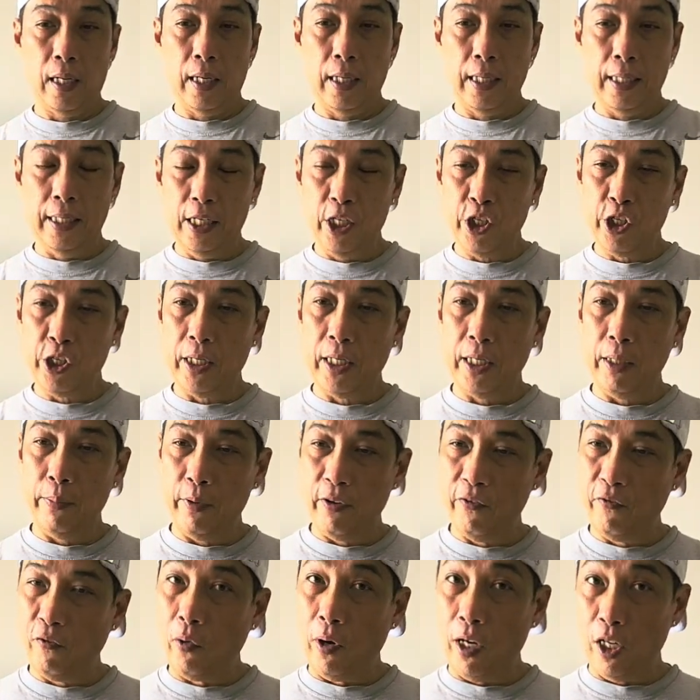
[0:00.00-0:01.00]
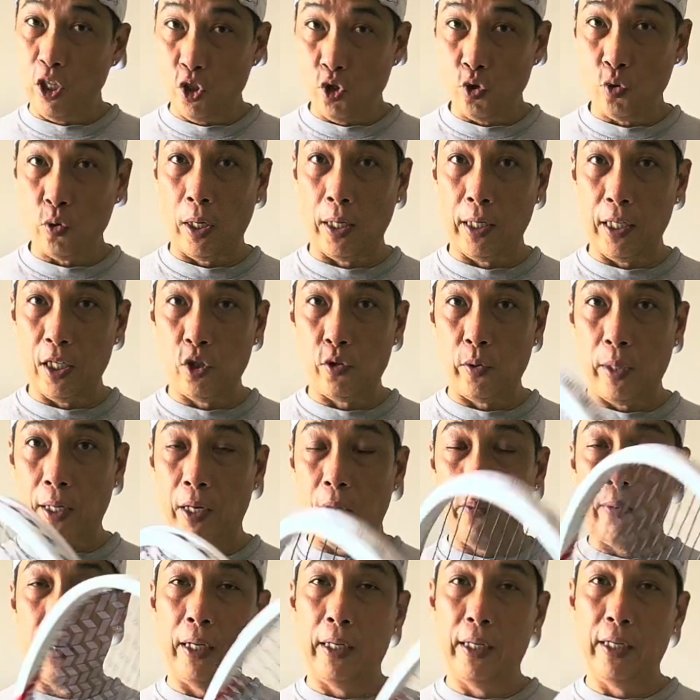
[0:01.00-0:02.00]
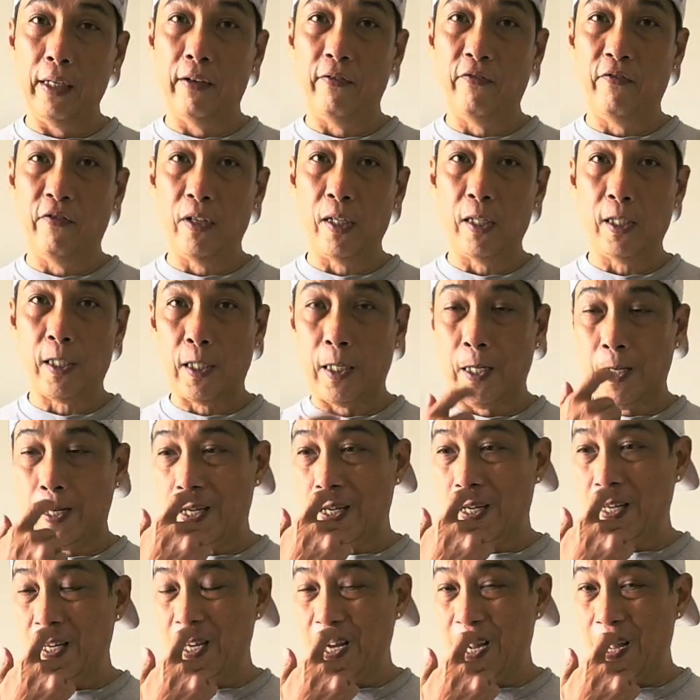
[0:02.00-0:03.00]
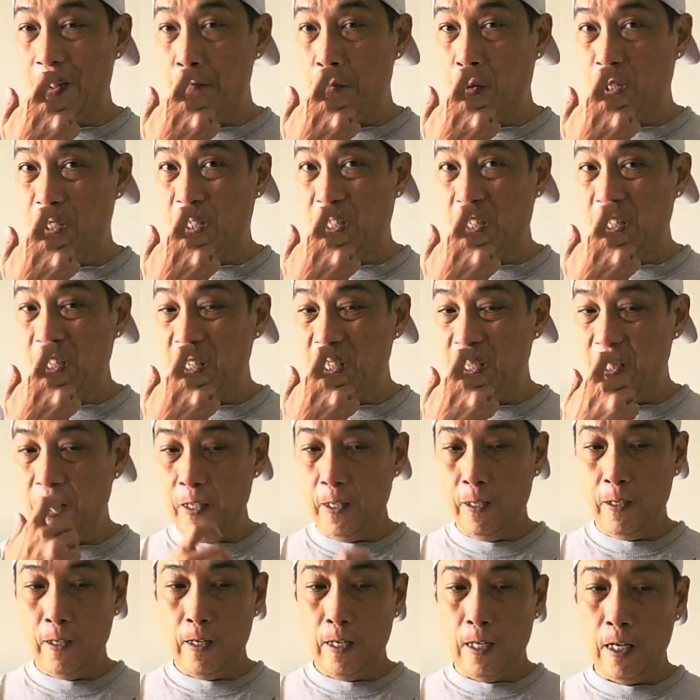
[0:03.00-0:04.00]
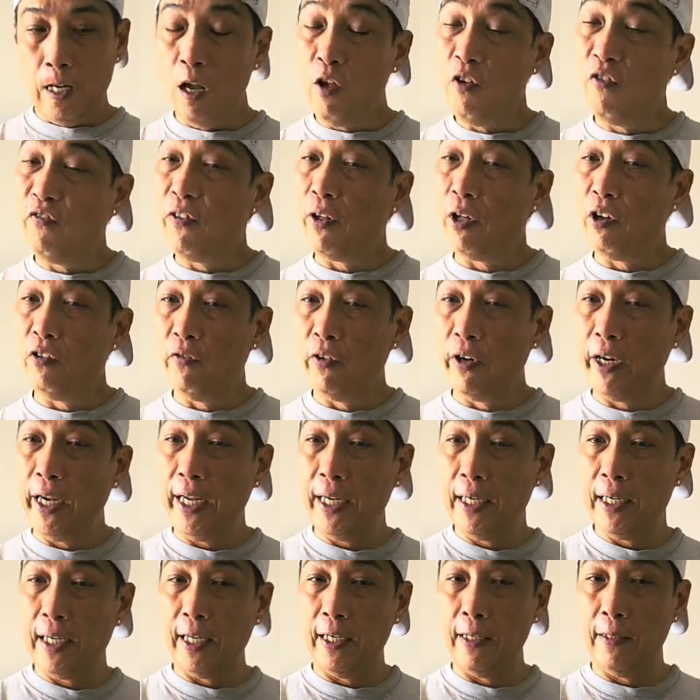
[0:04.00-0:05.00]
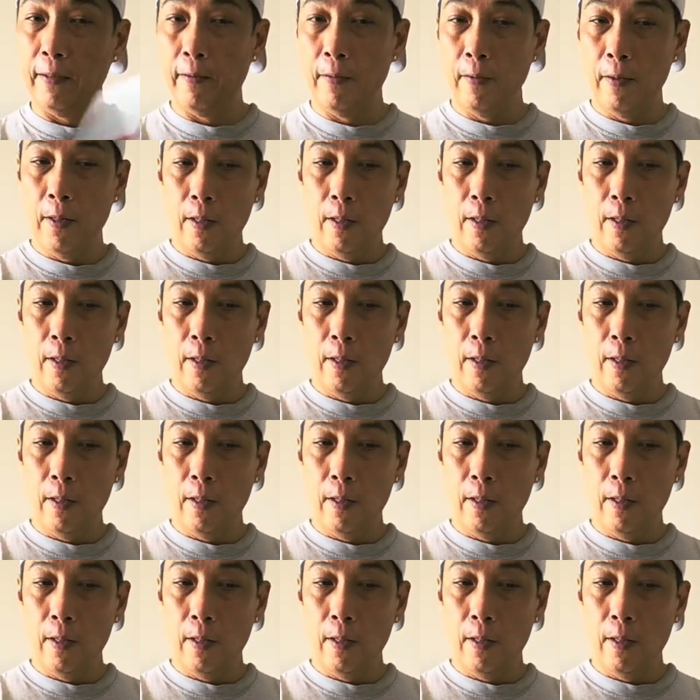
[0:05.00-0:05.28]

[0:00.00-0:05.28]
Initially, before I strung this racket, when I did the first unboxing, it felt very head light.